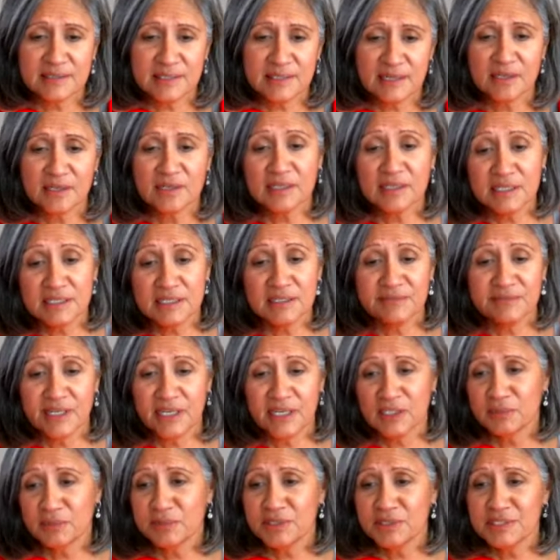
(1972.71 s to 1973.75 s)
that our lead
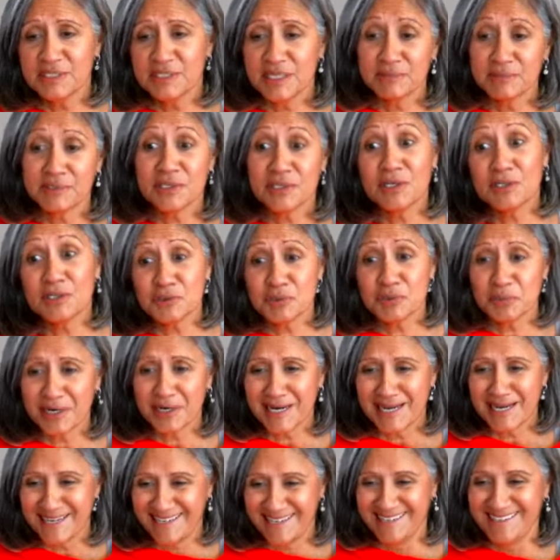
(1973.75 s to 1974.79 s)
developer's name is also
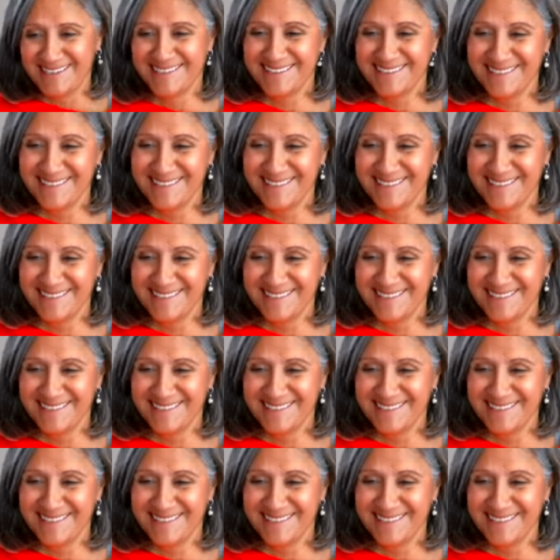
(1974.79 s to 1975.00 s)
Brad.